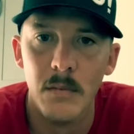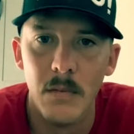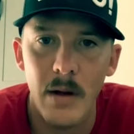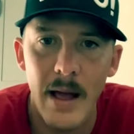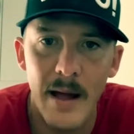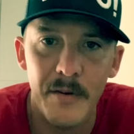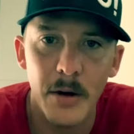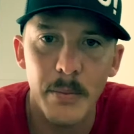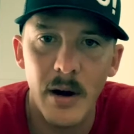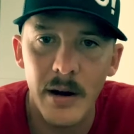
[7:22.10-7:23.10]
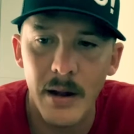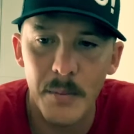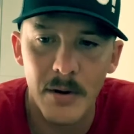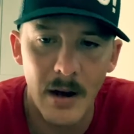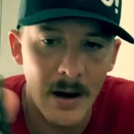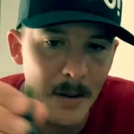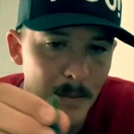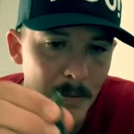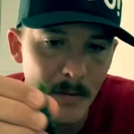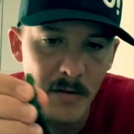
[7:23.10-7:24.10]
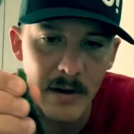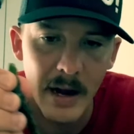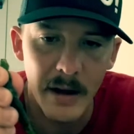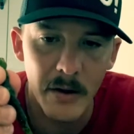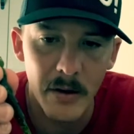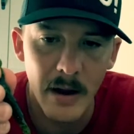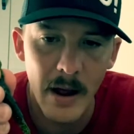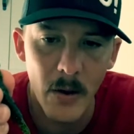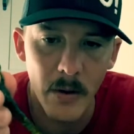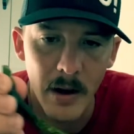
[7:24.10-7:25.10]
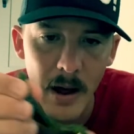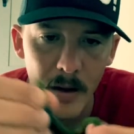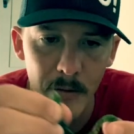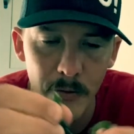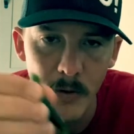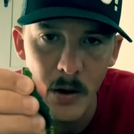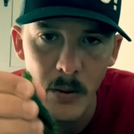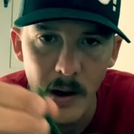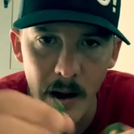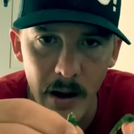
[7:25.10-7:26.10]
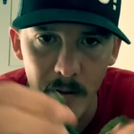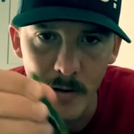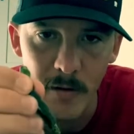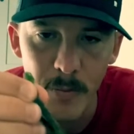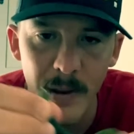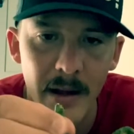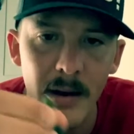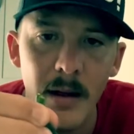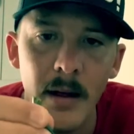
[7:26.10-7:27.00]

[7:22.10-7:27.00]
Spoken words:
Heavier body up top, skinnier tail to kind of float and suspend.